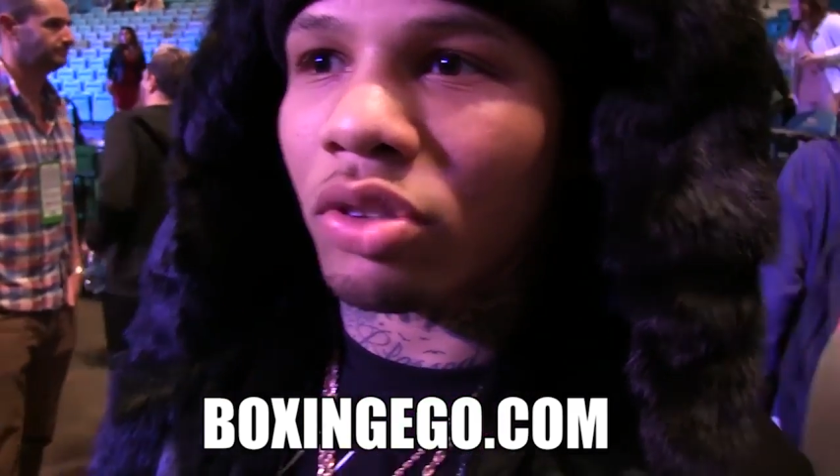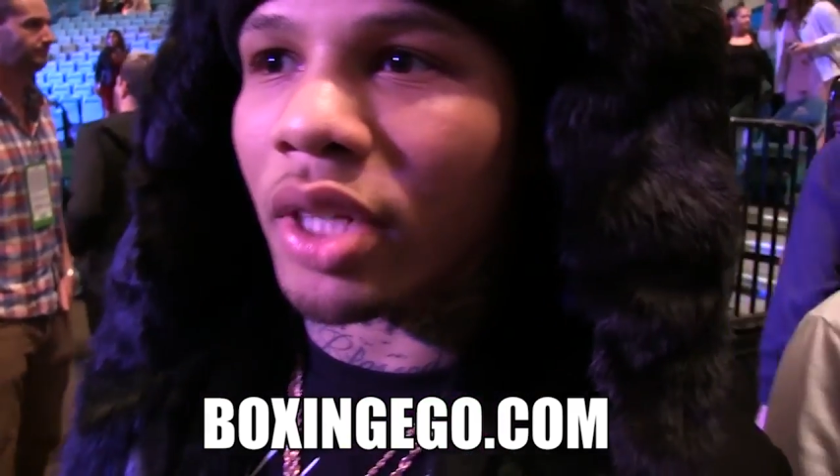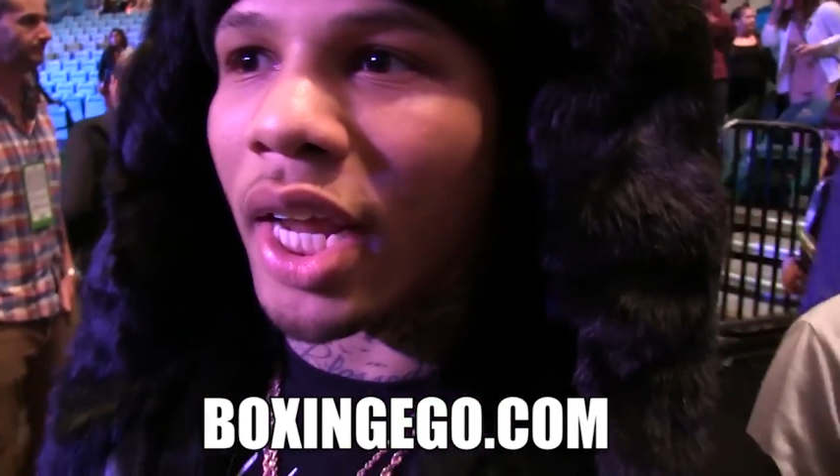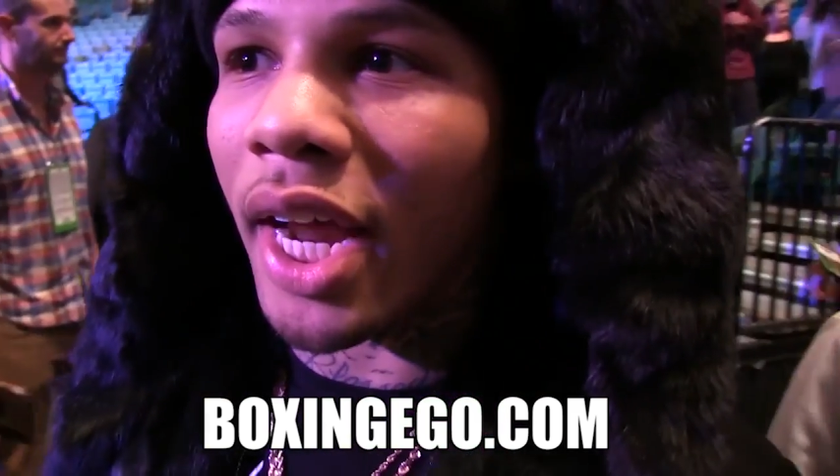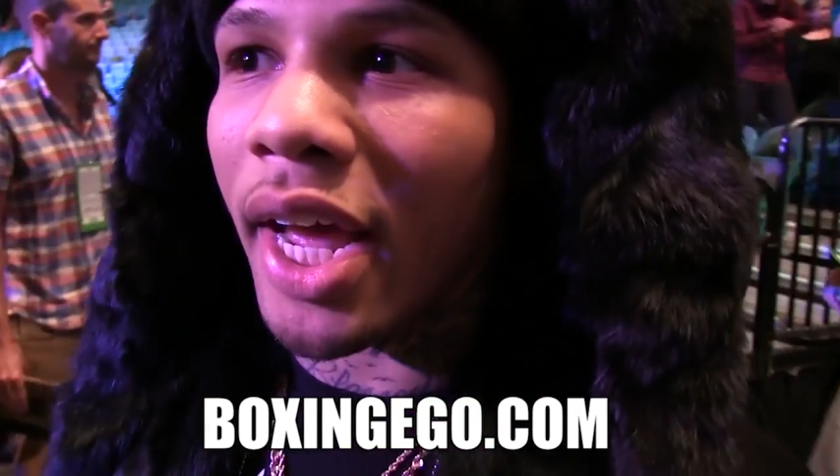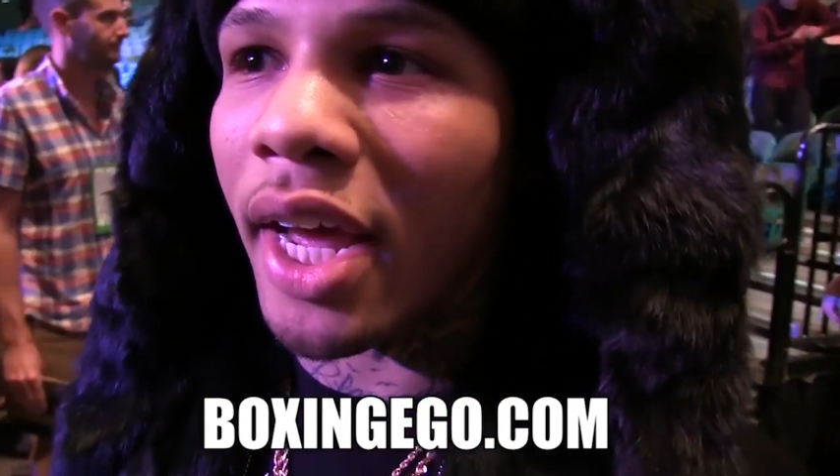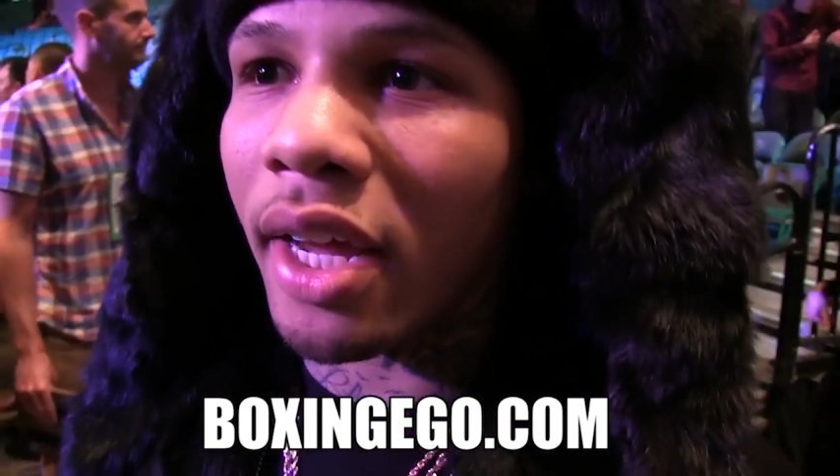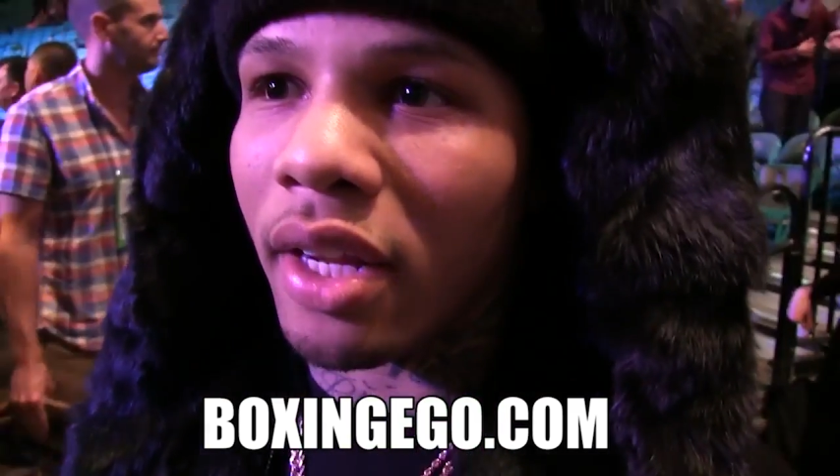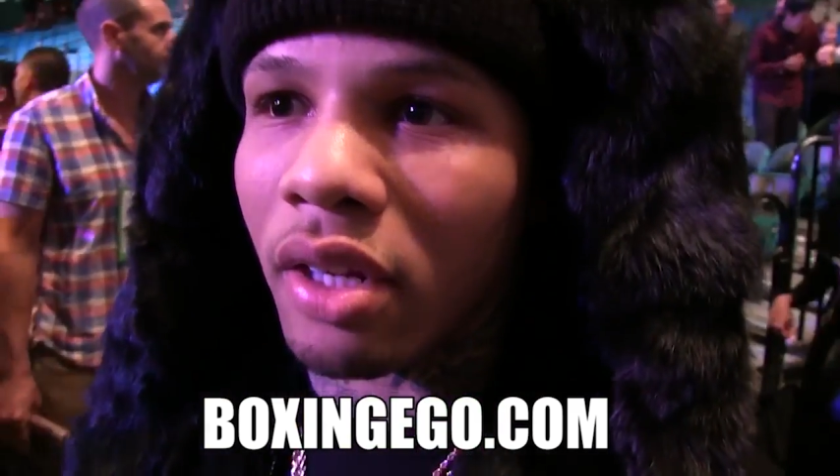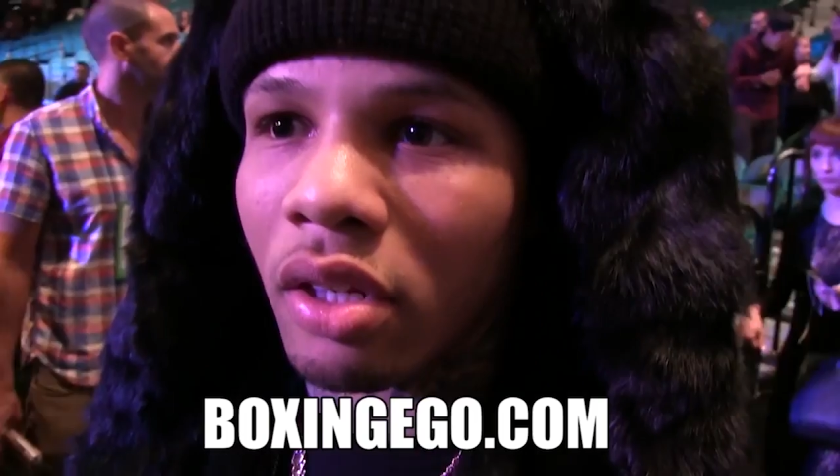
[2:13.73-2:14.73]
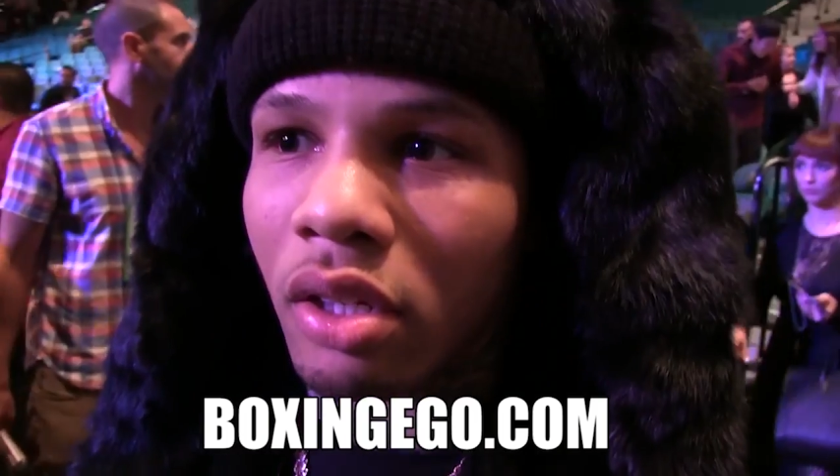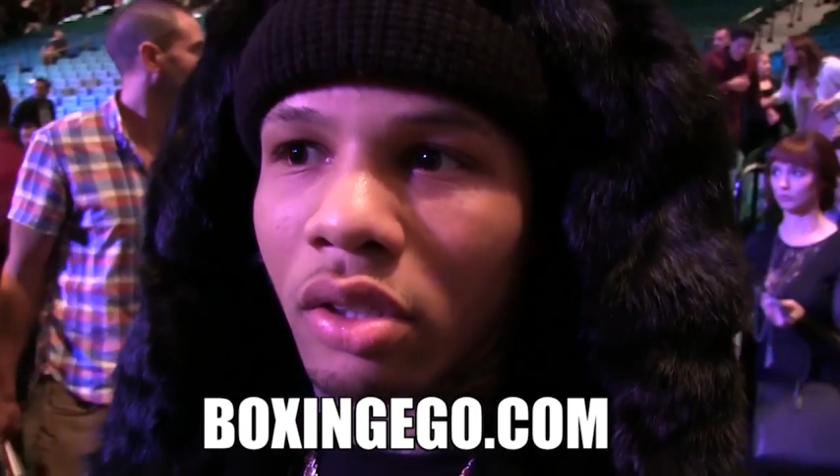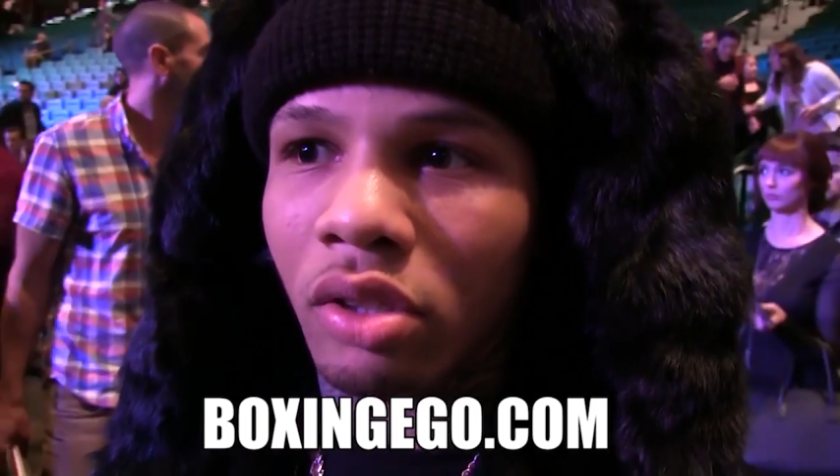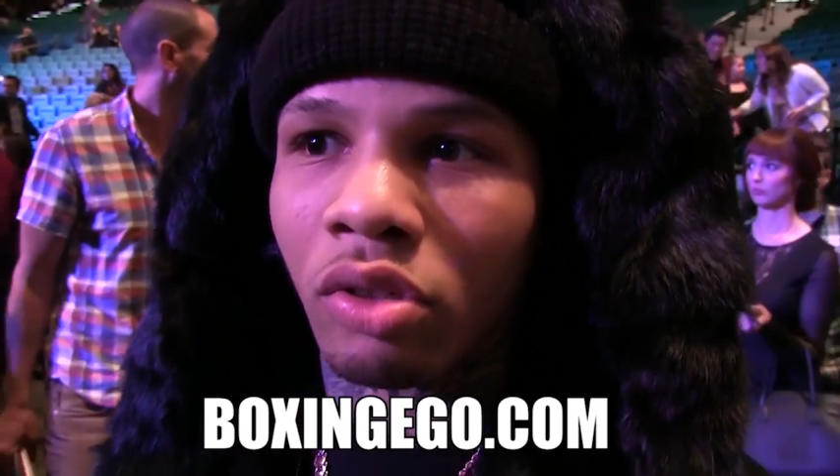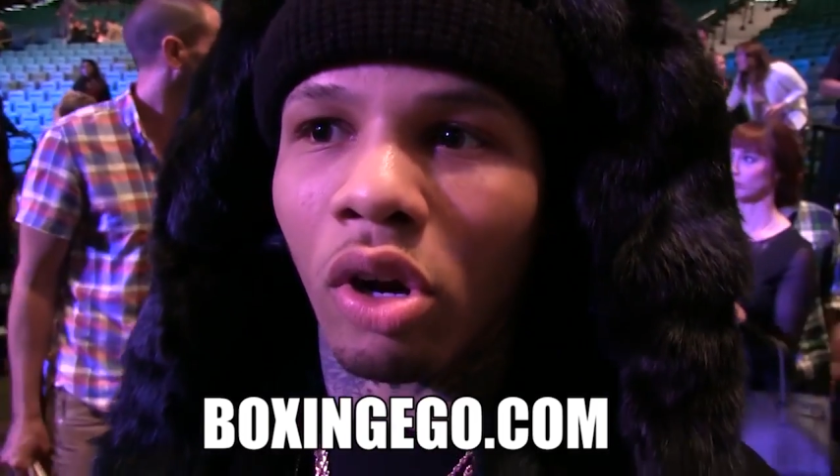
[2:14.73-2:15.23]
I don't understand how these
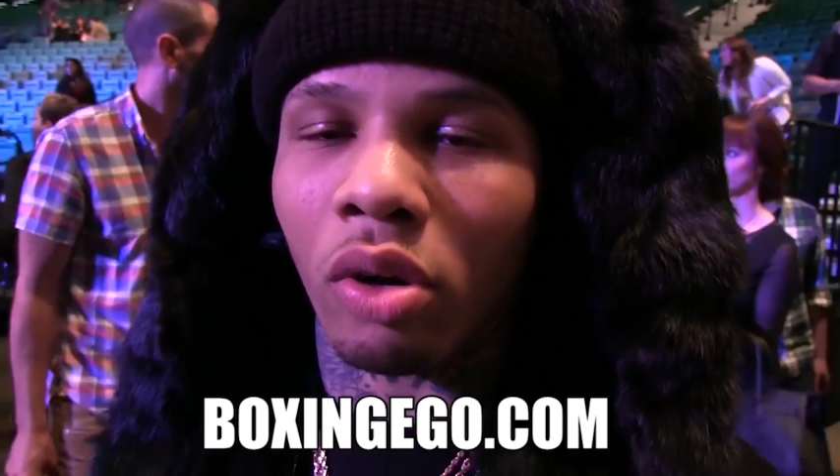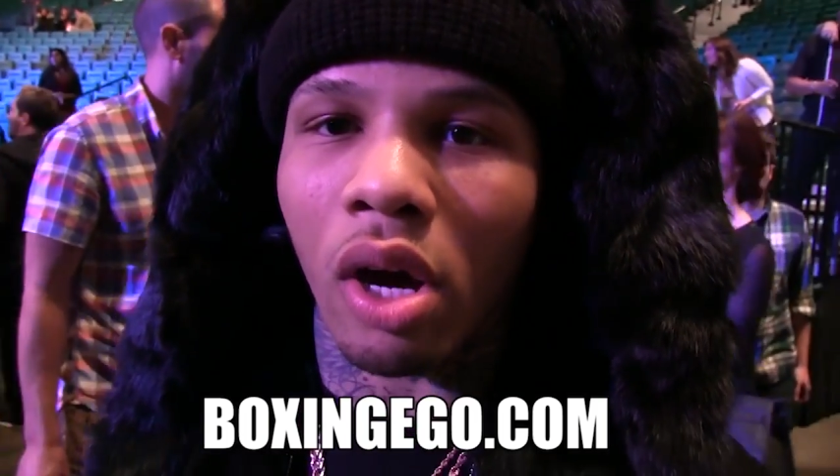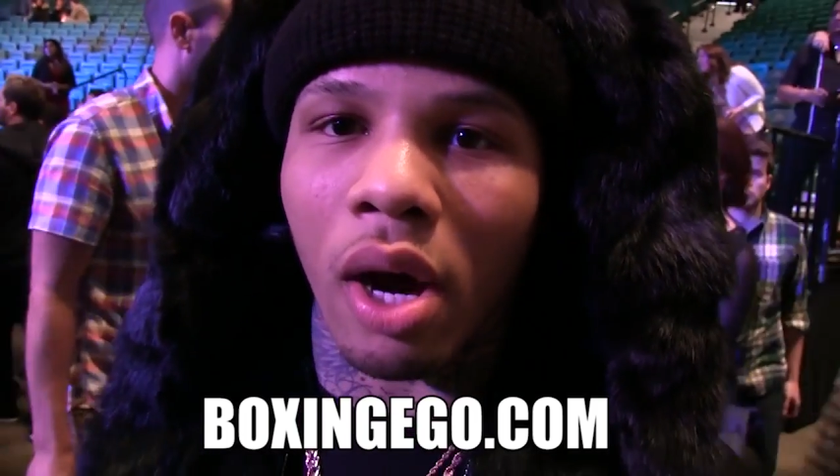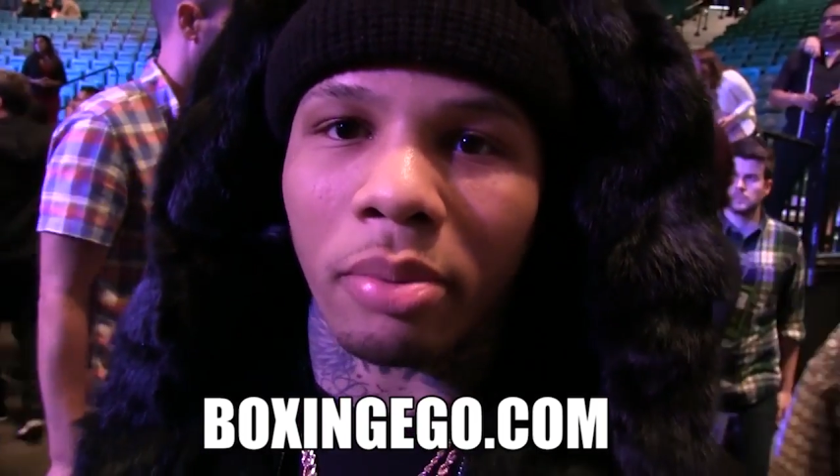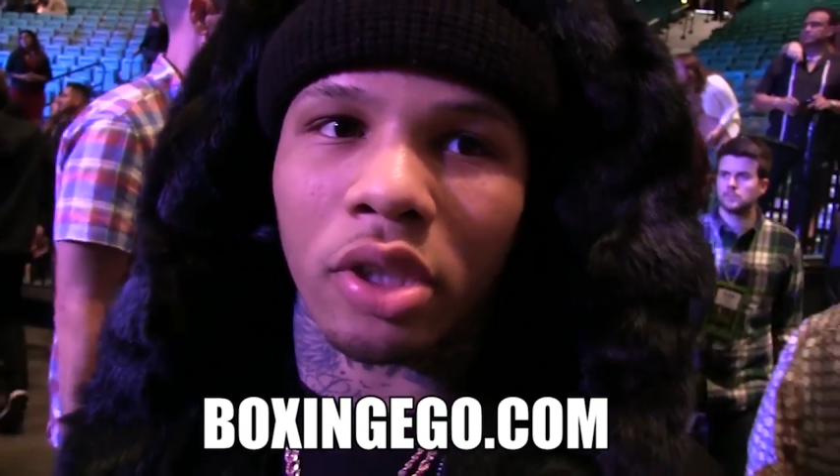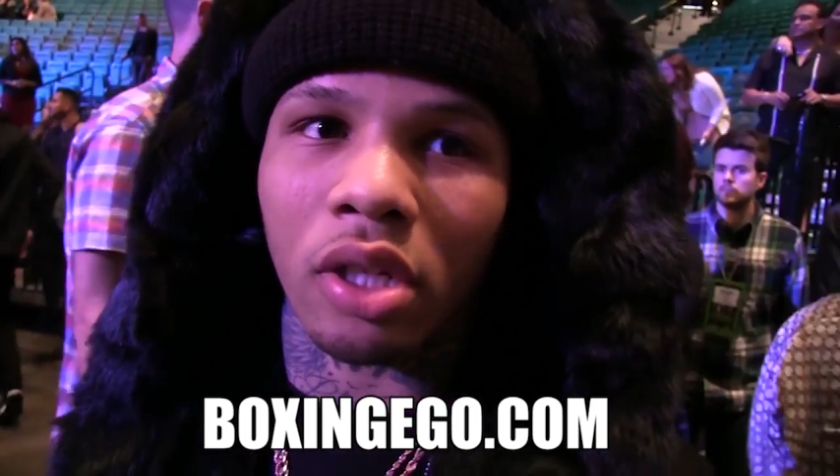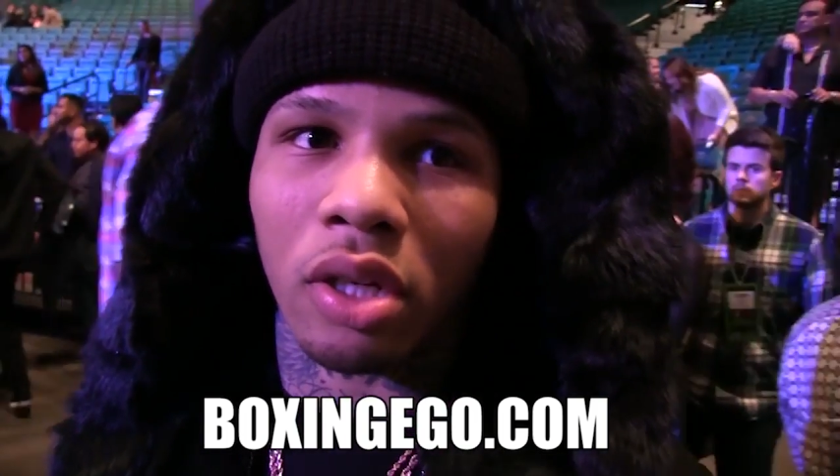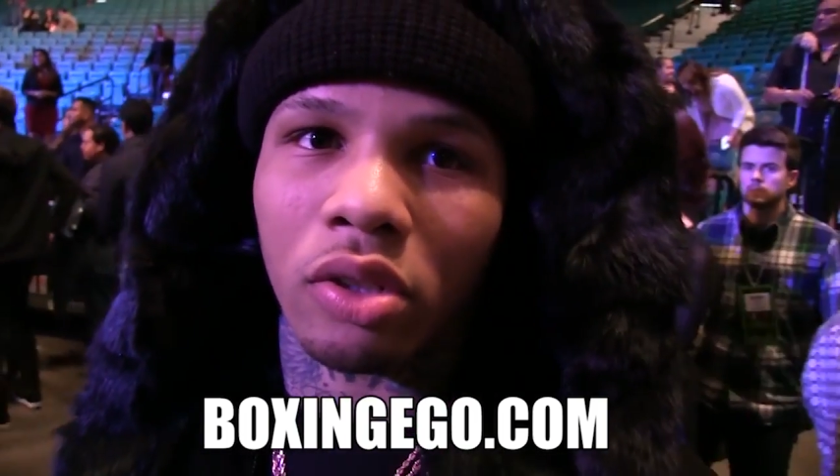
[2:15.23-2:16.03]
fights are falling apart.